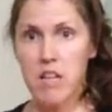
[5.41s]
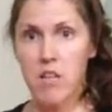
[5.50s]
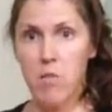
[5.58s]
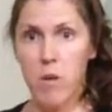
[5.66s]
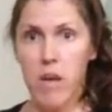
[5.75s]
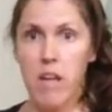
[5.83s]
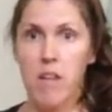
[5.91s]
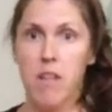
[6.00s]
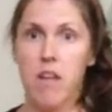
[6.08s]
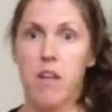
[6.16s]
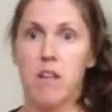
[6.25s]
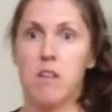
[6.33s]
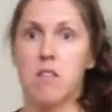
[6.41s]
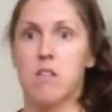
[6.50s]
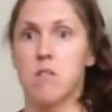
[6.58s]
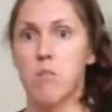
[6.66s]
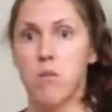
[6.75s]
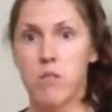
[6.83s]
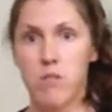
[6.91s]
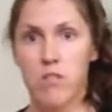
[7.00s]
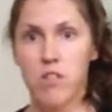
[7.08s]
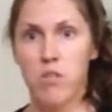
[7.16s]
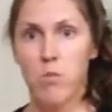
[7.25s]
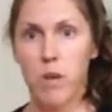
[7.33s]
in a way that is the most
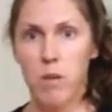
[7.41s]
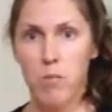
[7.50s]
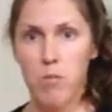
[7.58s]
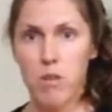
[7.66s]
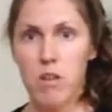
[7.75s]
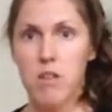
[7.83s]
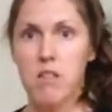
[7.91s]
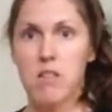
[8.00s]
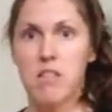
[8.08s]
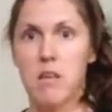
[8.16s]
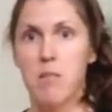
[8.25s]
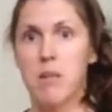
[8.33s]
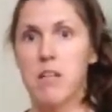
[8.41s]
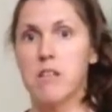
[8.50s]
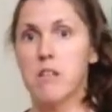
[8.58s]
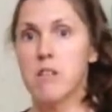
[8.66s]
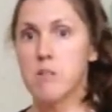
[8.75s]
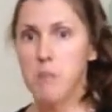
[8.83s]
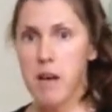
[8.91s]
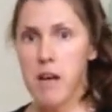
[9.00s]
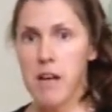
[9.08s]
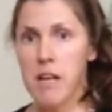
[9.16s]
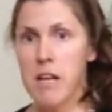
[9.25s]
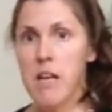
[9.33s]
efficient way to breathe to stabilize our
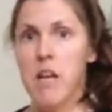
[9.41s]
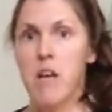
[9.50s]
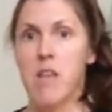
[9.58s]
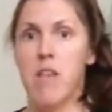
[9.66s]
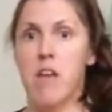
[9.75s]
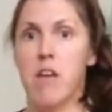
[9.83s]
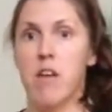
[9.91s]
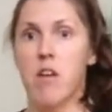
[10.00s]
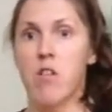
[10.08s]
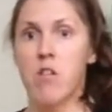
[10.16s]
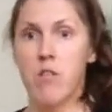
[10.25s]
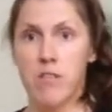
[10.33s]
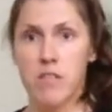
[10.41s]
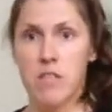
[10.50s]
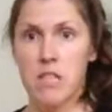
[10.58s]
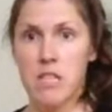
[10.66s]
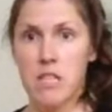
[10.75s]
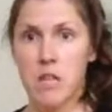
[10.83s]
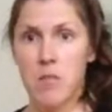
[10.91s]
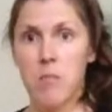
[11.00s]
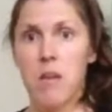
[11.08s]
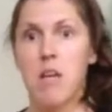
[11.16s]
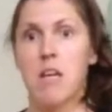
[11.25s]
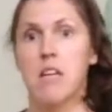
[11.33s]
spine, then our nervous
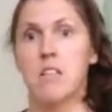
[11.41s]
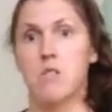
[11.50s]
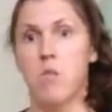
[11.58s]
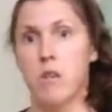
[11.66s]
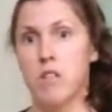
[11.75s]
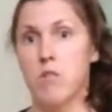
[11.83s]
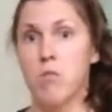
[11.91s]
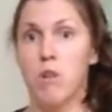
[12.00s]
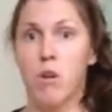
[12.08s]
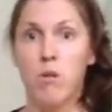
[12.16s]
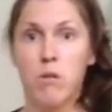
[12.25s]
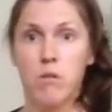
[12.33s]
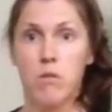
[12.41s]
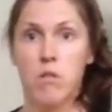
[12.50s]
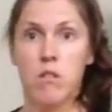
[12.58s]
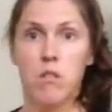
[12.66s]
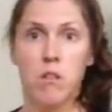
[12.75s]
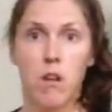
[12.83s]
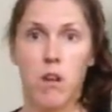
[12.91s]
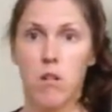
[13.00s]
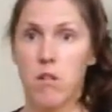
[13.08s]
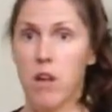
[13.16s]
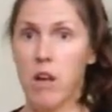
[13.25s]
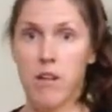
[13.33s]
system is going to recruit a
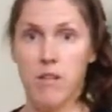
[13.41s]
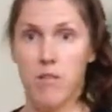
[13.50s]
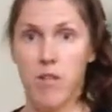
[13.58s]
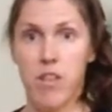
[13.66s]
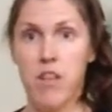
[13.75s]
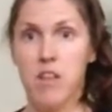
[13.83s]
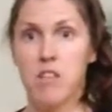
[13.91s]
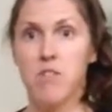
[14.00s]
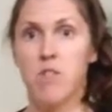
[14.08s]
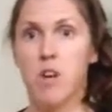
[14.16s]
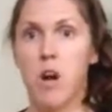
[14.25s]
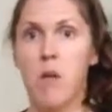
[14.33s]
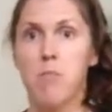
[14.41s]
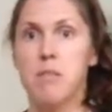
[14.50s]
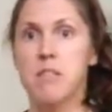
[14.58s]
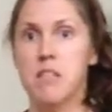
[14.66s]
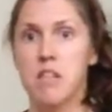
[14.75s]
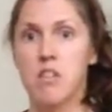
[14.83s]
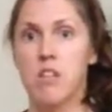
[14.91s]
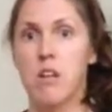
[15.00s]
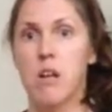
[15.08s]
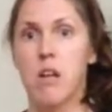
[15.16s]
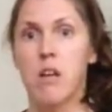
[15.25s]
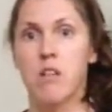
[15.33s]
lot of different things for
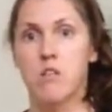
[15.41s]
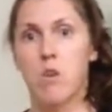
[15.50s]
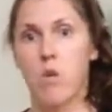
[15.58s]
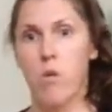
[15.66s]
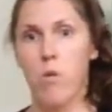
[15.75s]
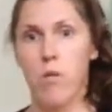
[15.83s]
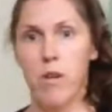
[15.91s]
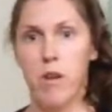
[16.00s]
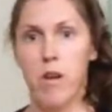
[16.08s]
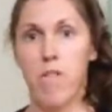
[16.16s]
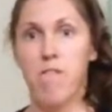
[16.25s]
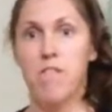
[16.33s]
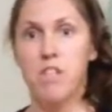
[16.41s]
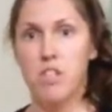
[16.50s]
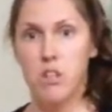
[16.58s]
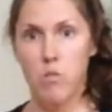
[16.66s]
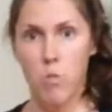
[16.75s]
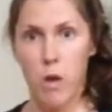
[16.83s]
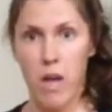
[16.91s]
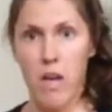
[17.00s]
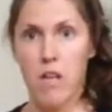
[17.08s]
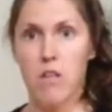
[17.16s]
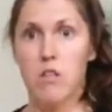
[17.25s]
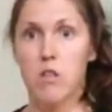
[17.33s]
compensation. So the efficient
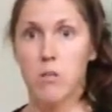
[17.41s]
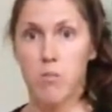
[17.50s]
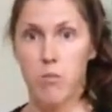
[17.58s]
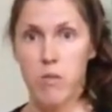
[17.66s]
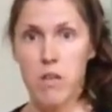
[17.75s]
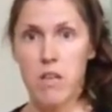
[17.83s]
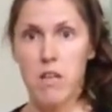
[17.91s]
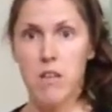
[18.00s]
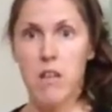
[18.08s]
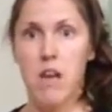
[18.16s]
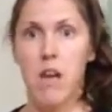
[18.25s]
way to breathe,